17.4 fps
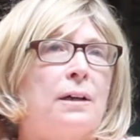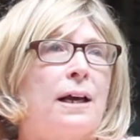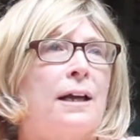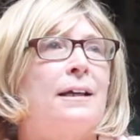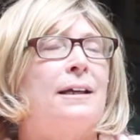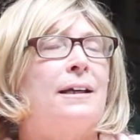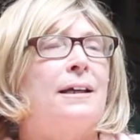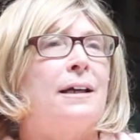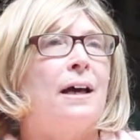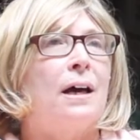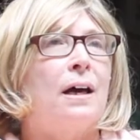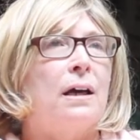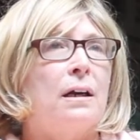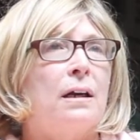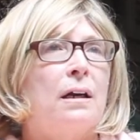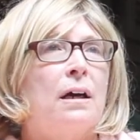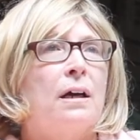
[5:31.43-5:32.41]
And
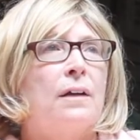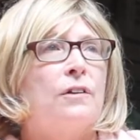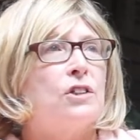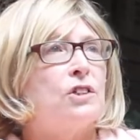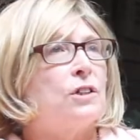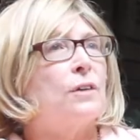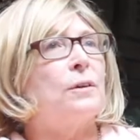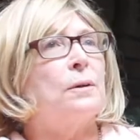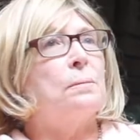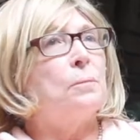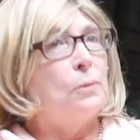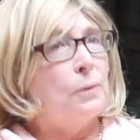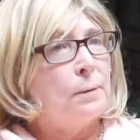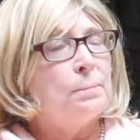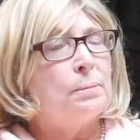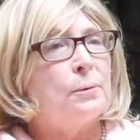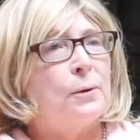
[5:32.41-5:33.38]
yet, there's nothing
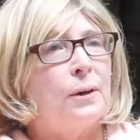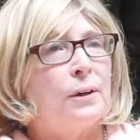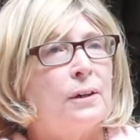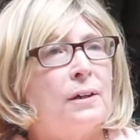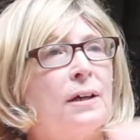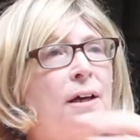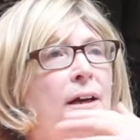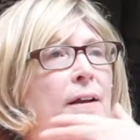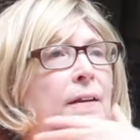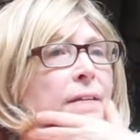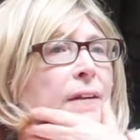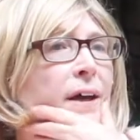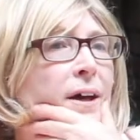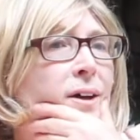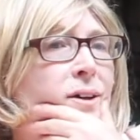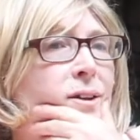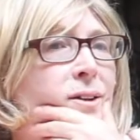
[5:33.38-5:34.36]
more important
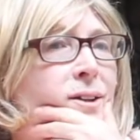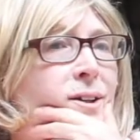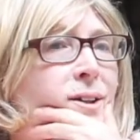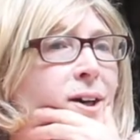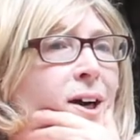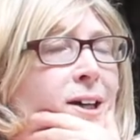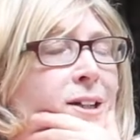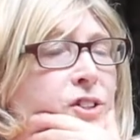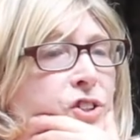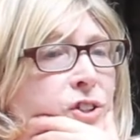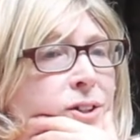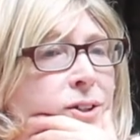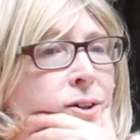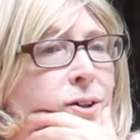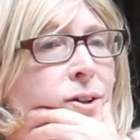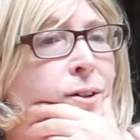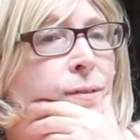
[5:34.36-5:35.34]
than the
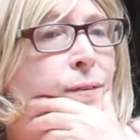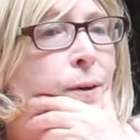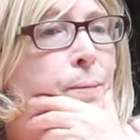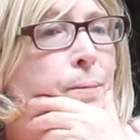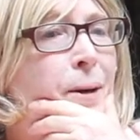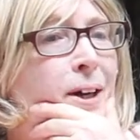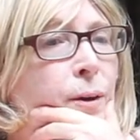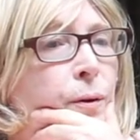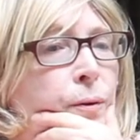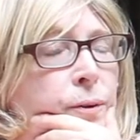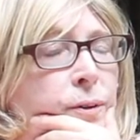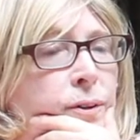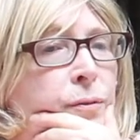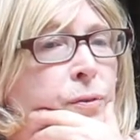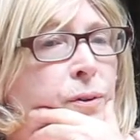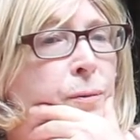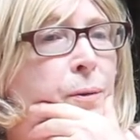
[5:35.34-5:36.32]
hygiene of our mouth.
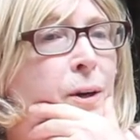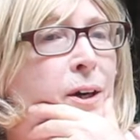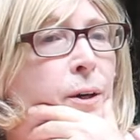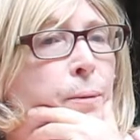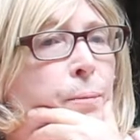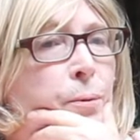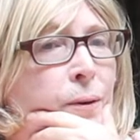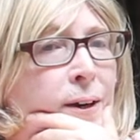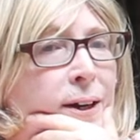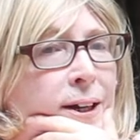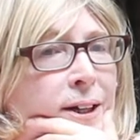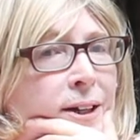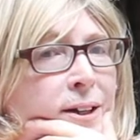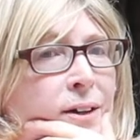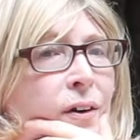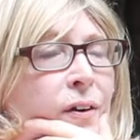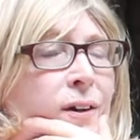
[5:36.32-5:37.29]
If we want our brain
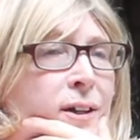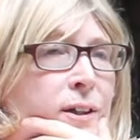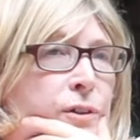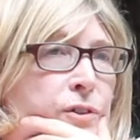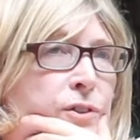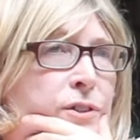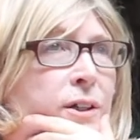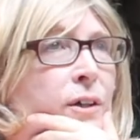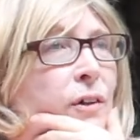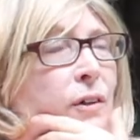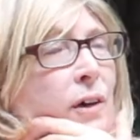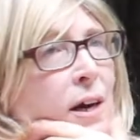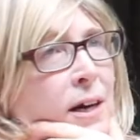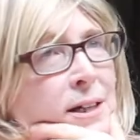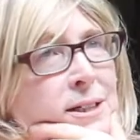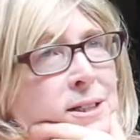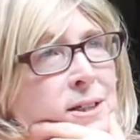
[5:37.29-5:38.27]
and our ears and our
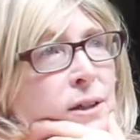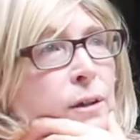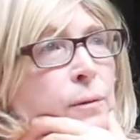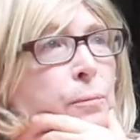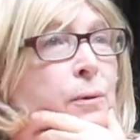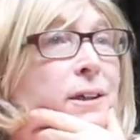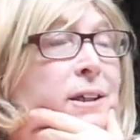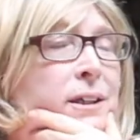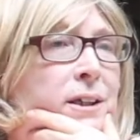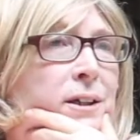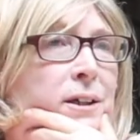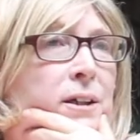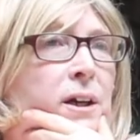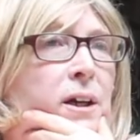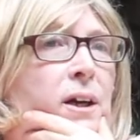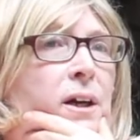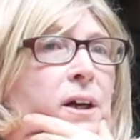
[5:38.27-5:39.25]
eyes and our breathing,
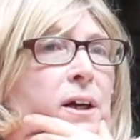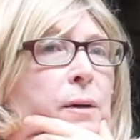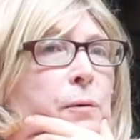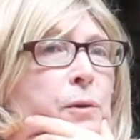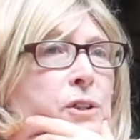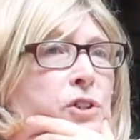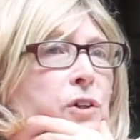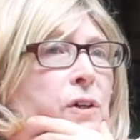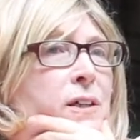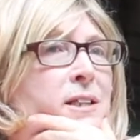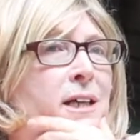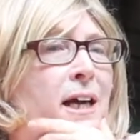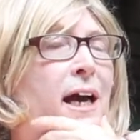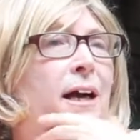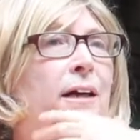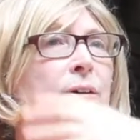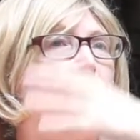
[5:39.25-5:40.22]
which are
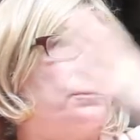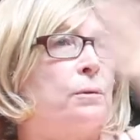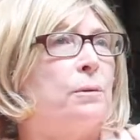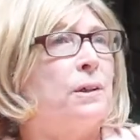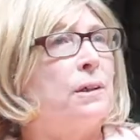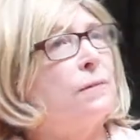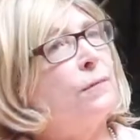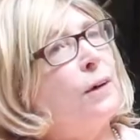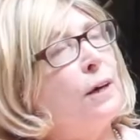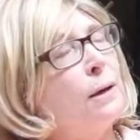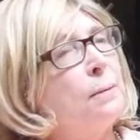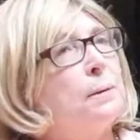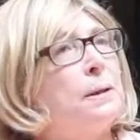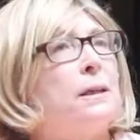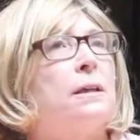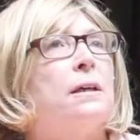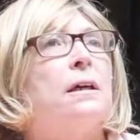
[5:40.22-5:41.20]
attacked through the
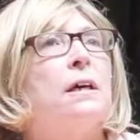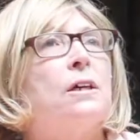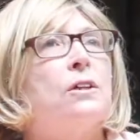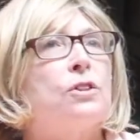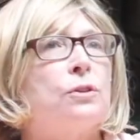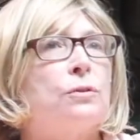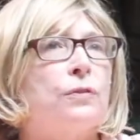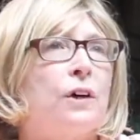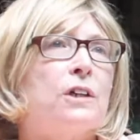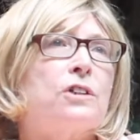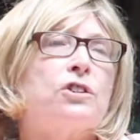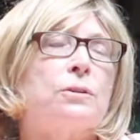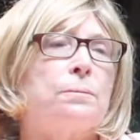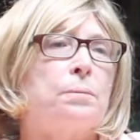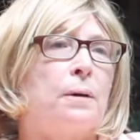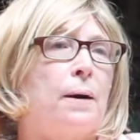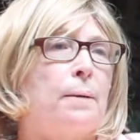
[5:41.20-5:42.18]
environment, to
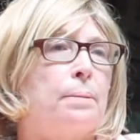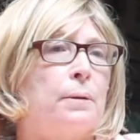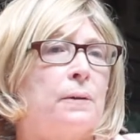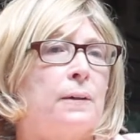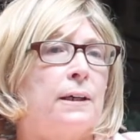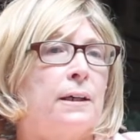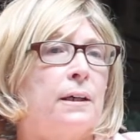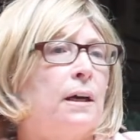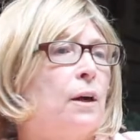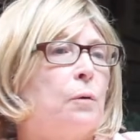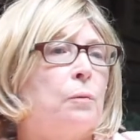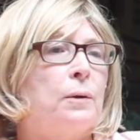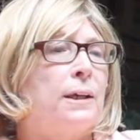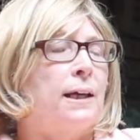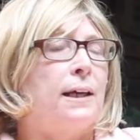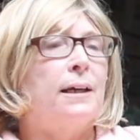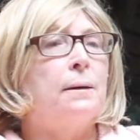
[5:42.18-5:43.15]
function properly, we
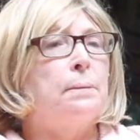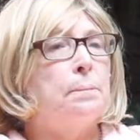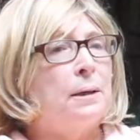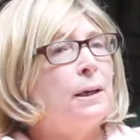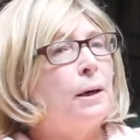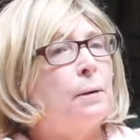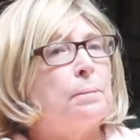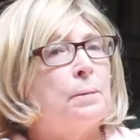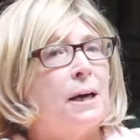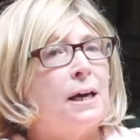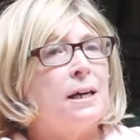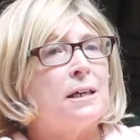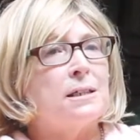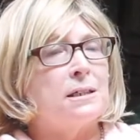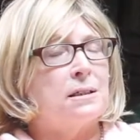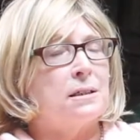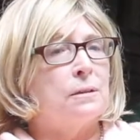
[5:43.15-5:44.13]
can't be our
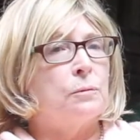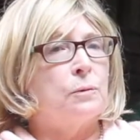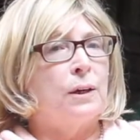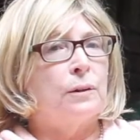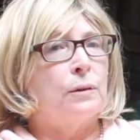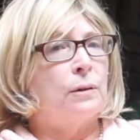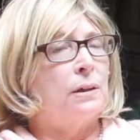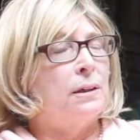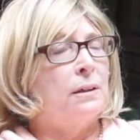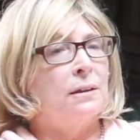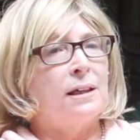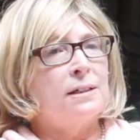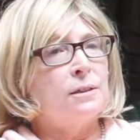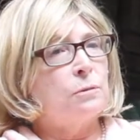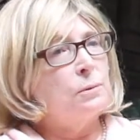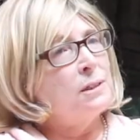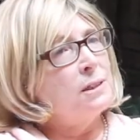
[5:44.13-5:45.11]
best
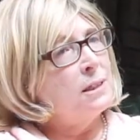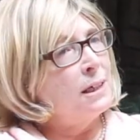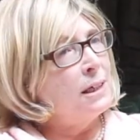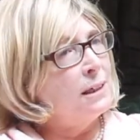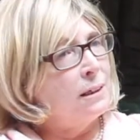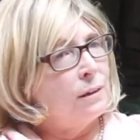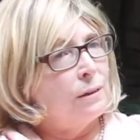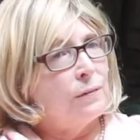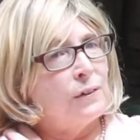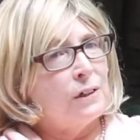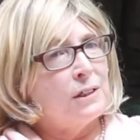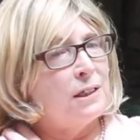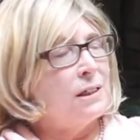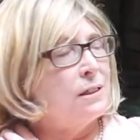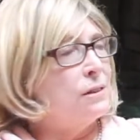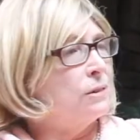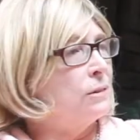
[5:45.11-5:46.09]
unless we take care of our
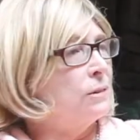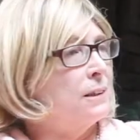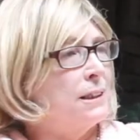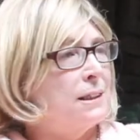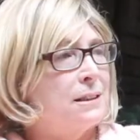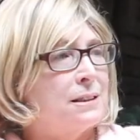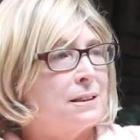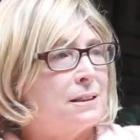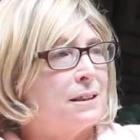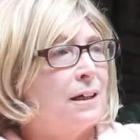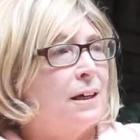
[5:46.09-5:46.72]
dental needs.